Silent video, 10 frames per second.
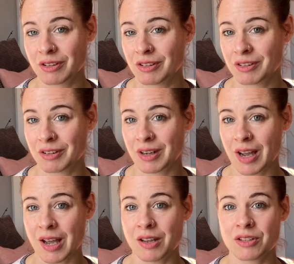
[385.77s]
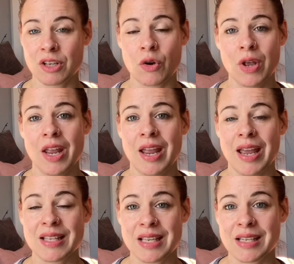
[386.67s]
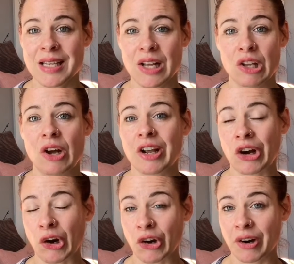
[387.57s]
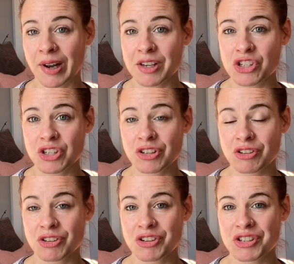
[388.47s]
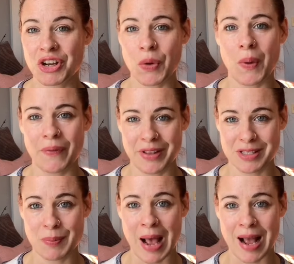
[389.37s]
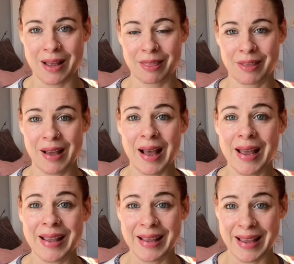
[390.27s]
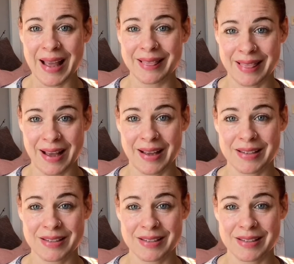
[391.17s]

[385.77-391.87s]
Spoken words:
Okay, so it's going to take a lot of courage to go on this path. I get that.